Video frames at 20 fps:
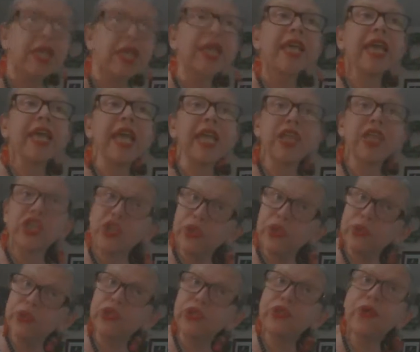and
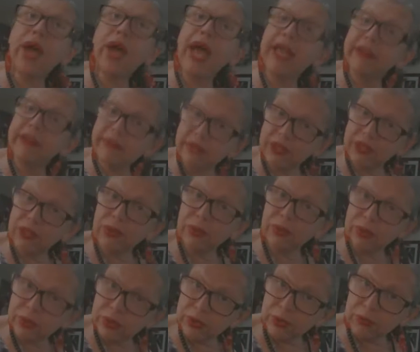you try
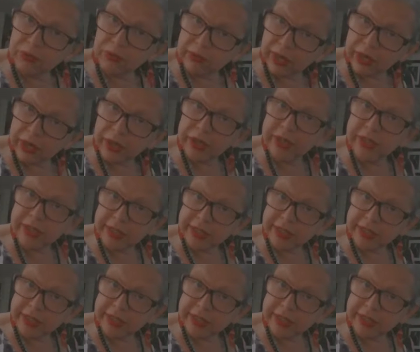to to learn their